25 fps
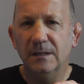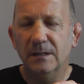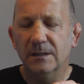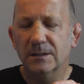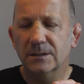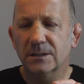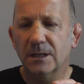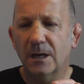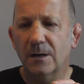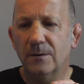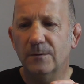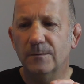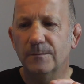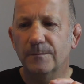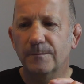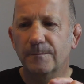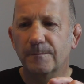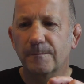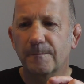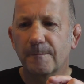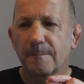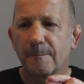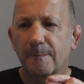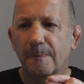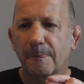So
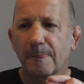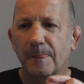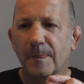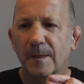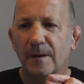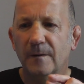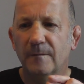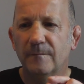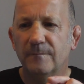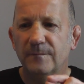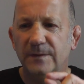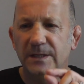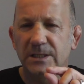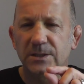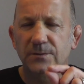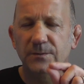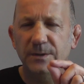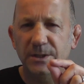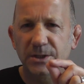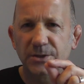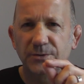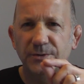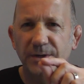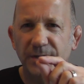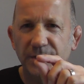this
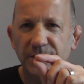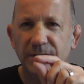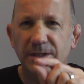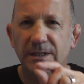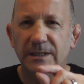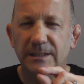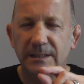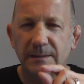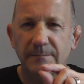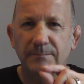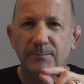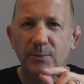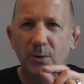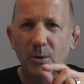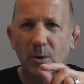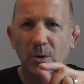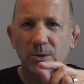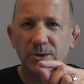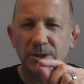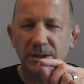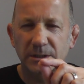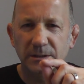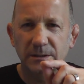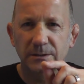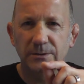restriction is
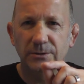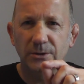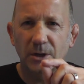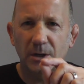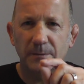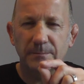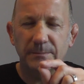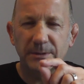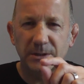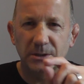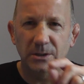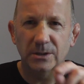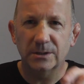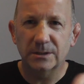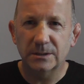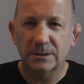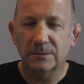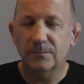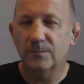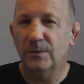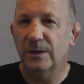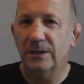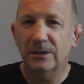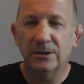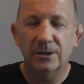important, not because
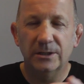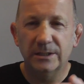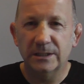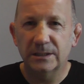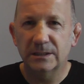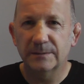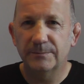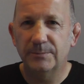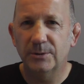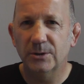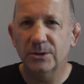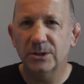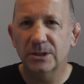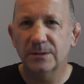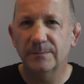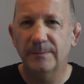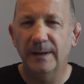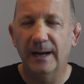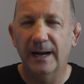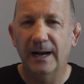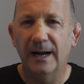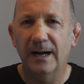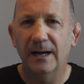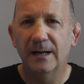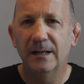we're learning to punch
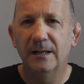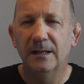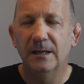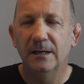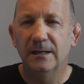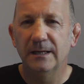better,